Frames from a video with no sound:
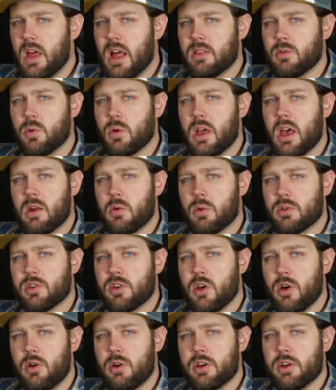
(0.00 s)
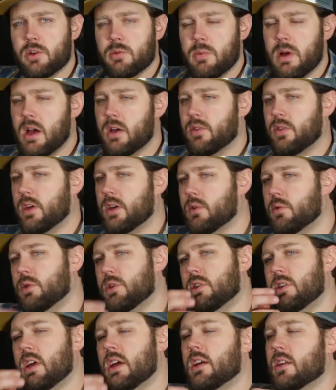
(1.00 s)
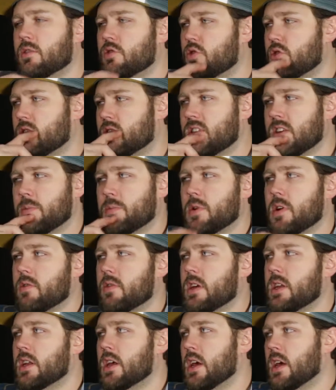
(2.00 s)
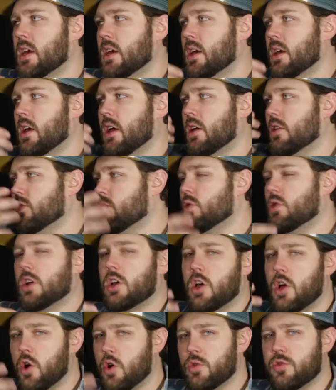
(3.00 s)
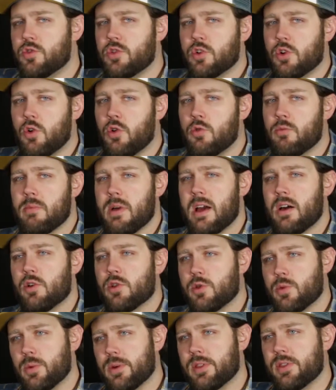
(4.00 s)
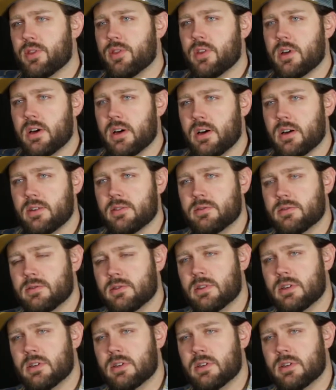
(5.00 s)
That's kind of what's coating your mouth. Like when you take a sip of it, it sort of coats your whole mouth with a